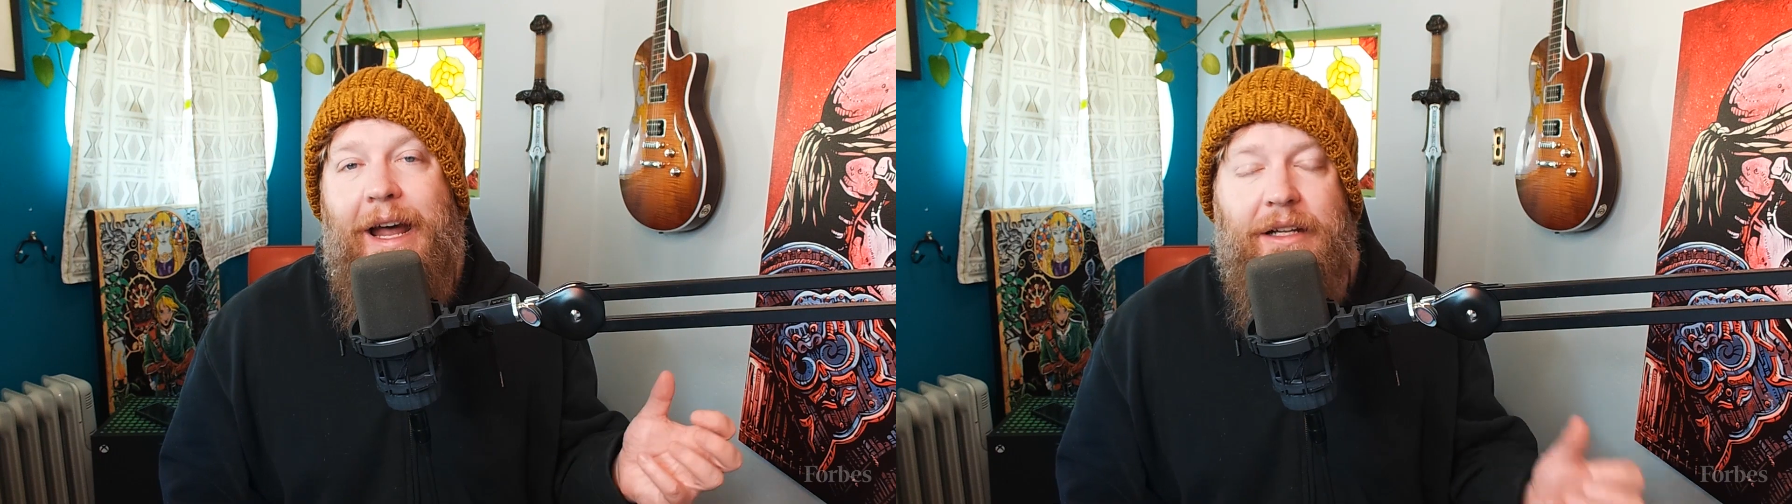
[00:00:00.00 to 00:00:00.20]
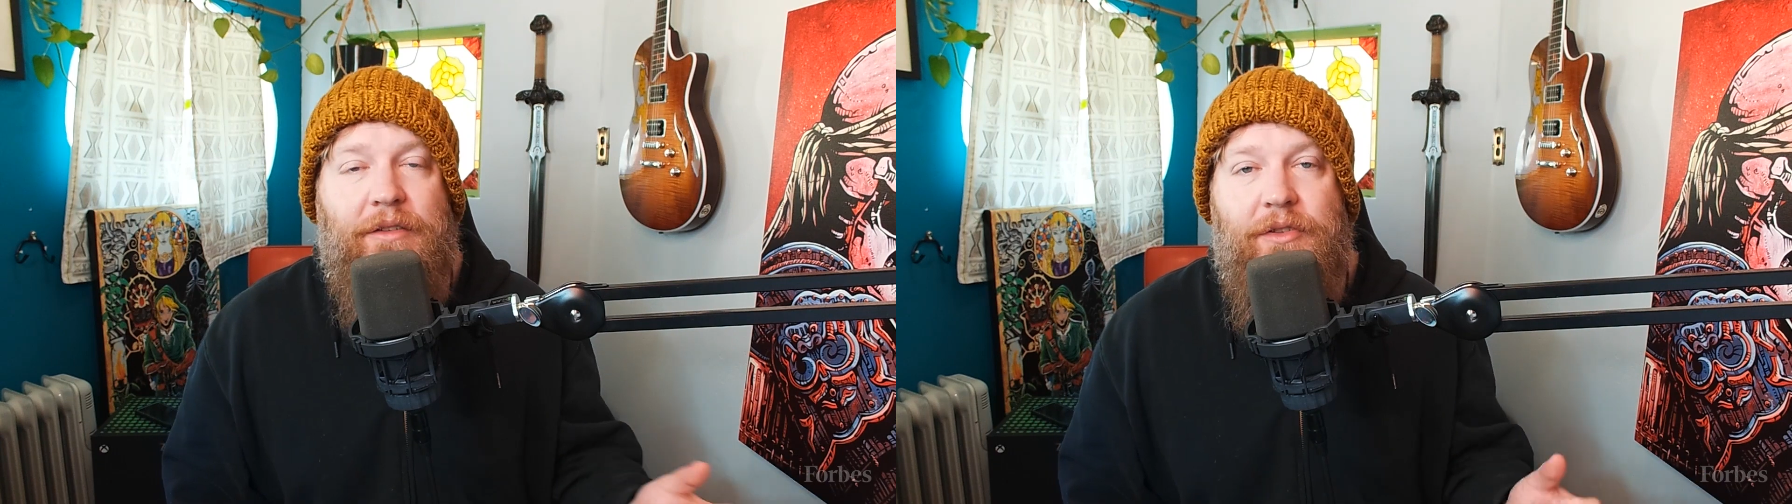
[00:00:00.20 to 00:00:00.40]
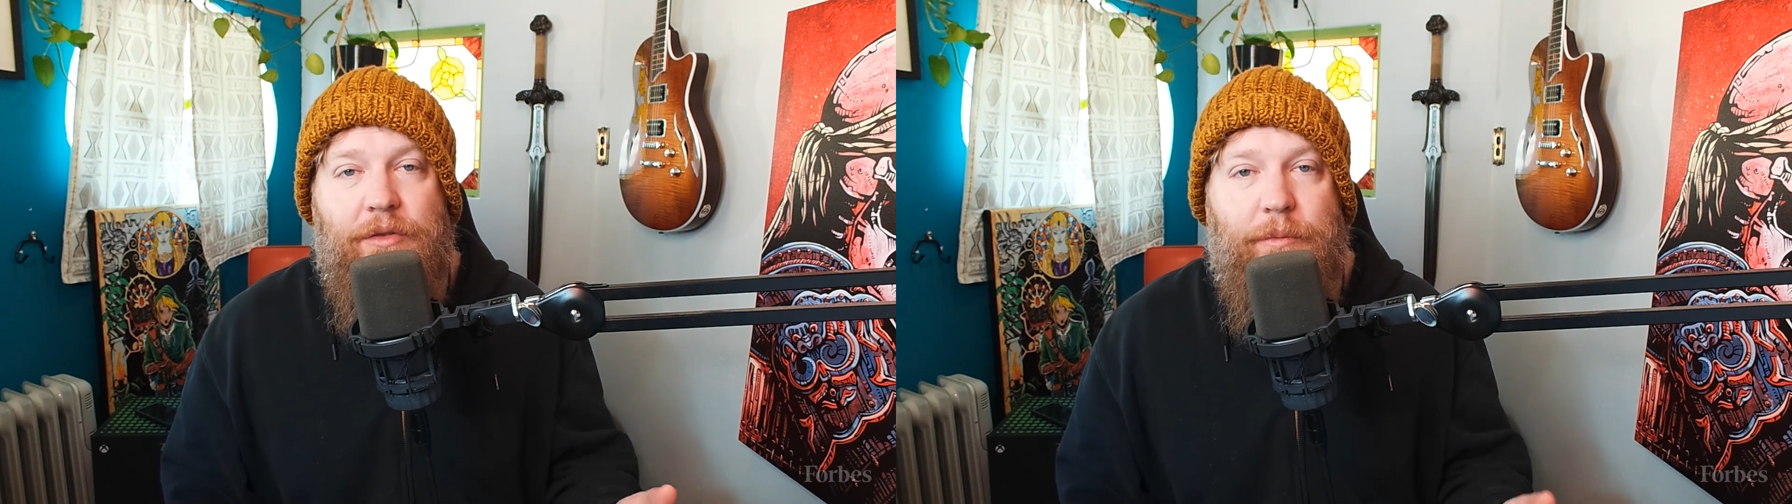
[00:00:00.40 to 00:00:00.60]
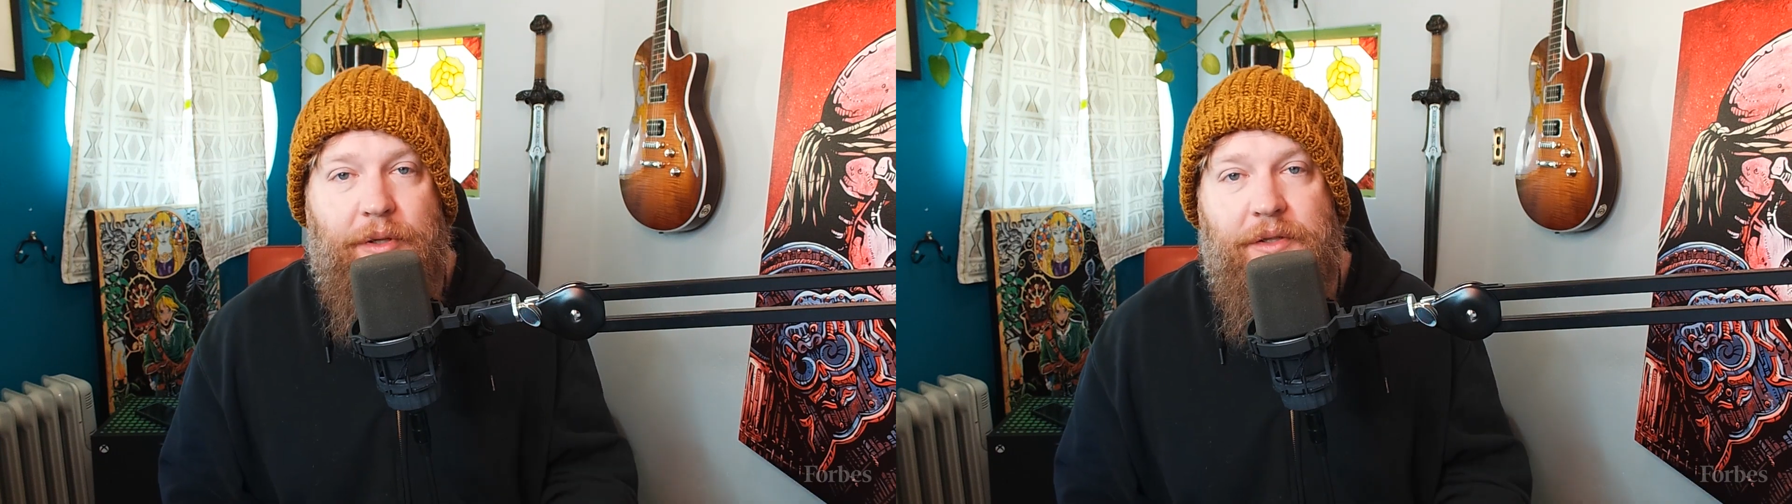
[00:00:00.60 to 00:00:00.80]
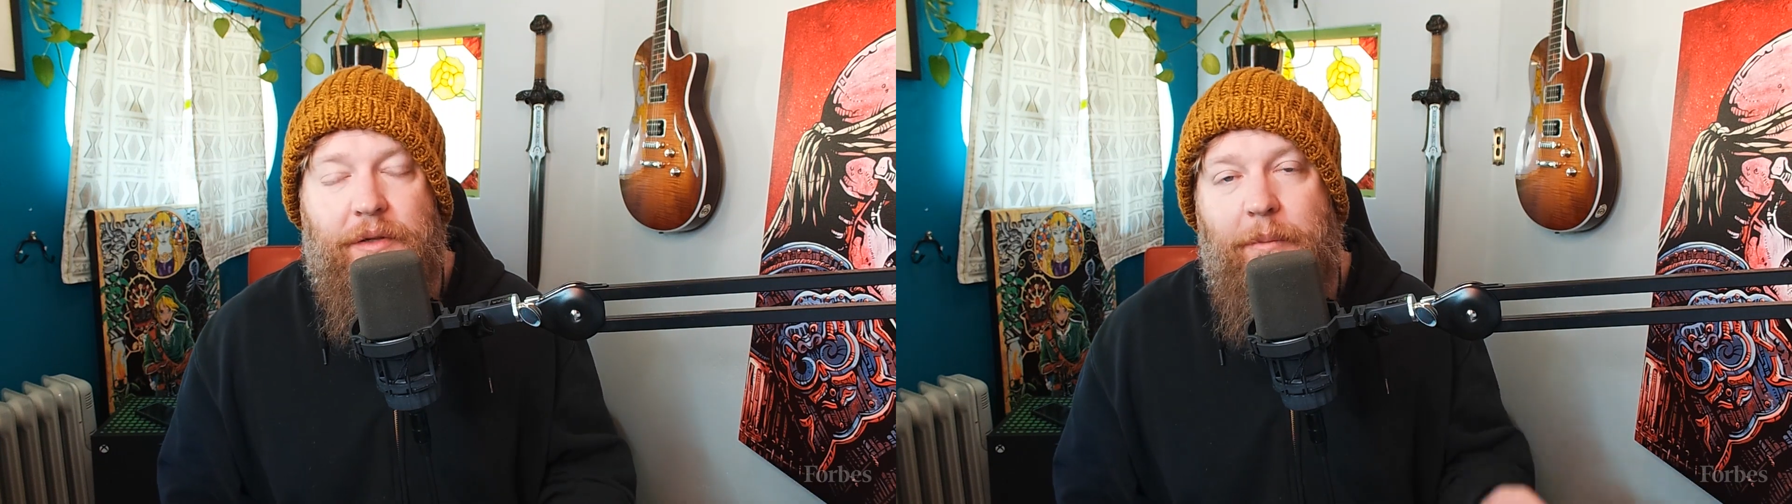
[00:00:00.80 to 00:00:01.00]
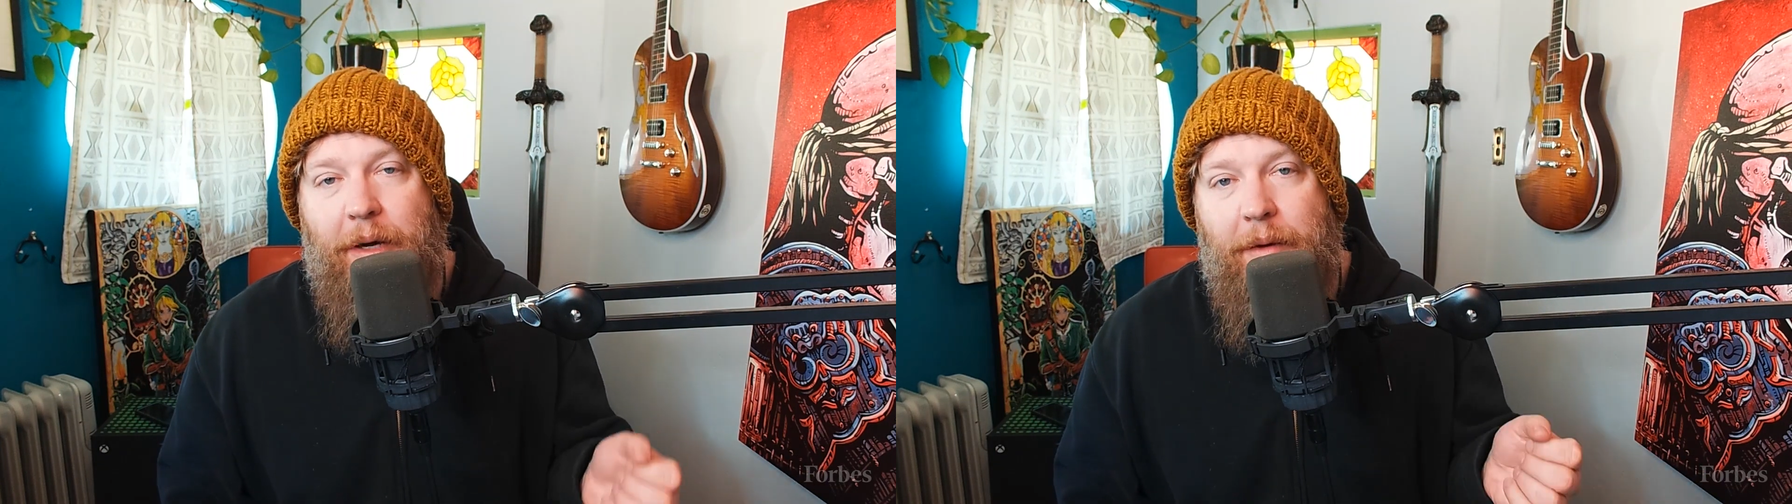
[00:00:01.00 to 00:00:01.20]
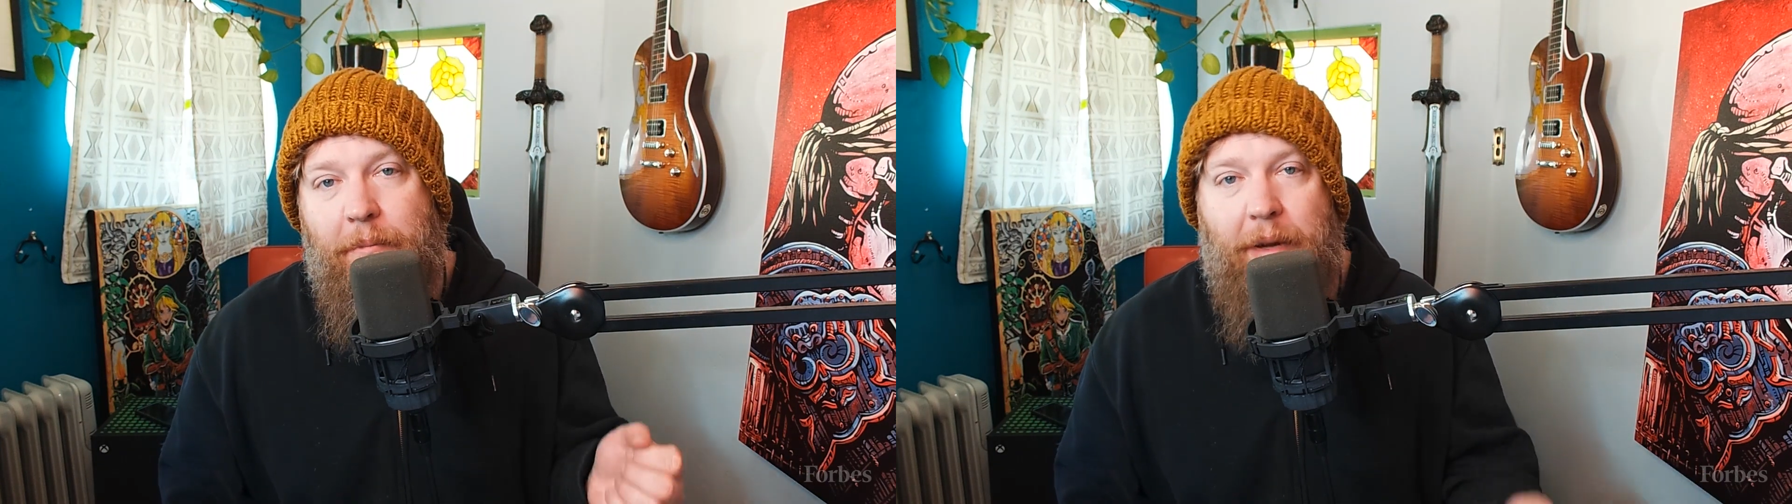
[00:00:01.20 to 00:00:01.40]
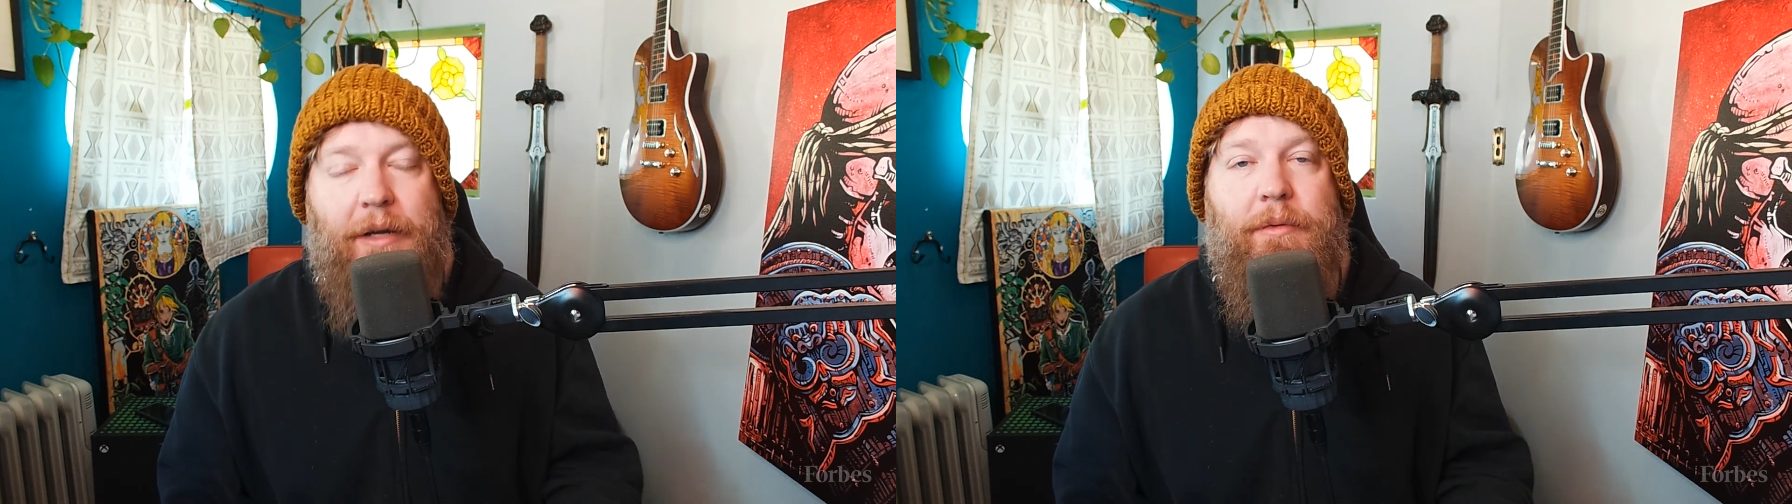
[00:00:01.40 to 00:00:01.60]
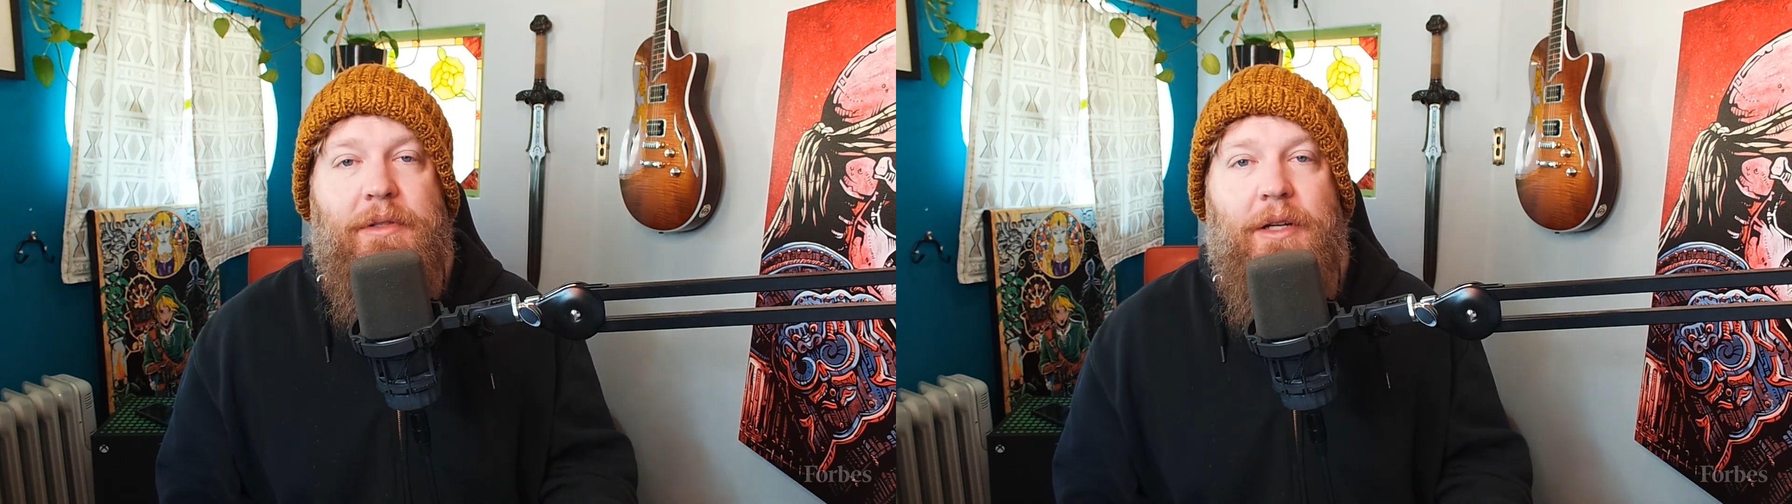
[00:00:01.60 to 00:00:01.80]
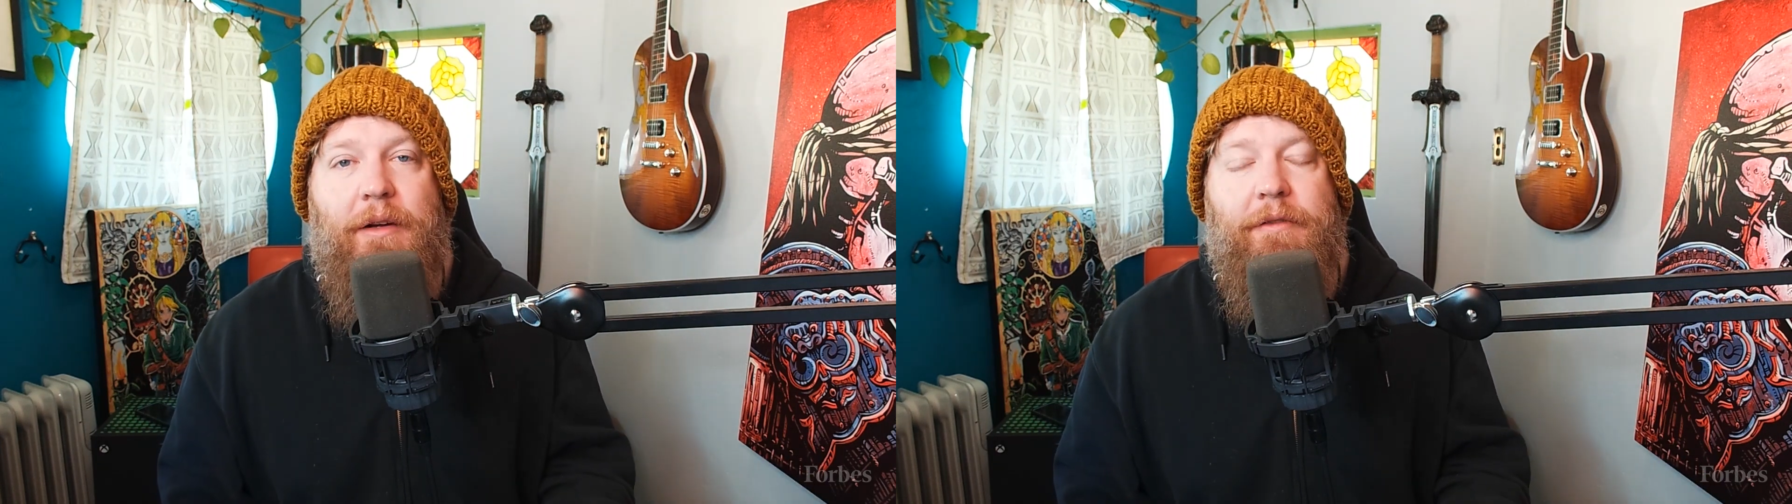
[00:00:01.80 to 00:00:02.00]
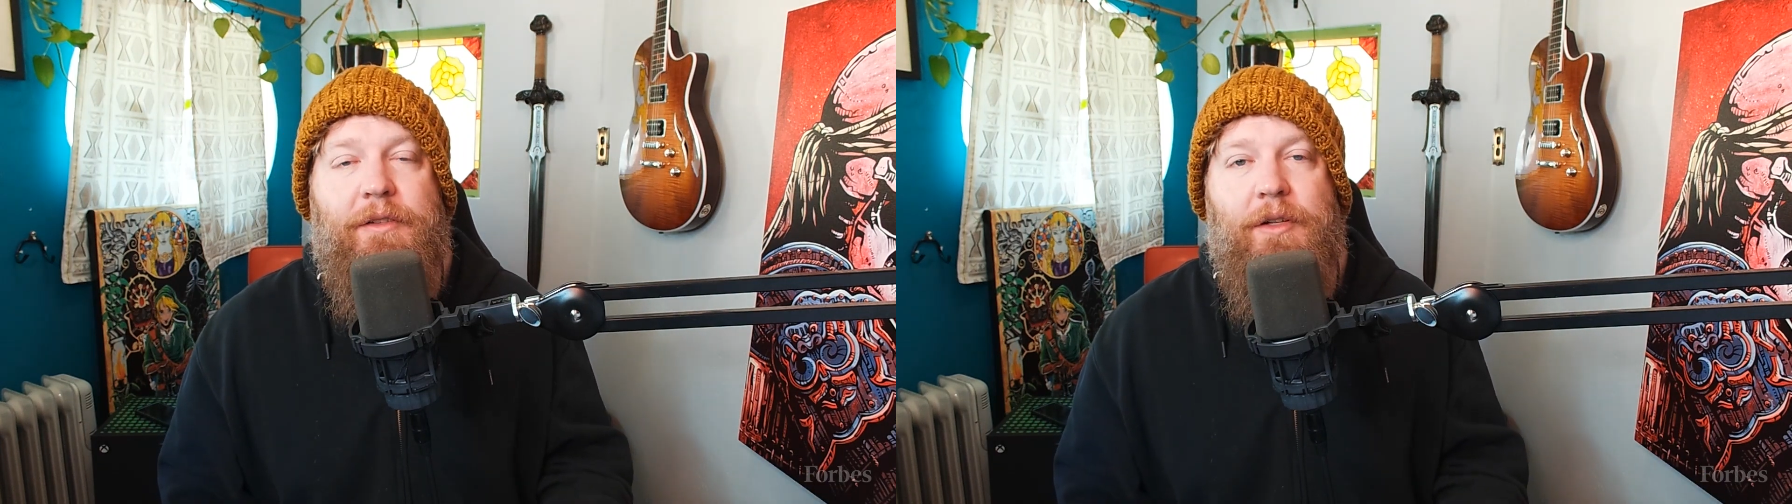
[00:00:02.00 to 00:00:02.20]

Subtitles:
Activision-Blizzard by Microsoft.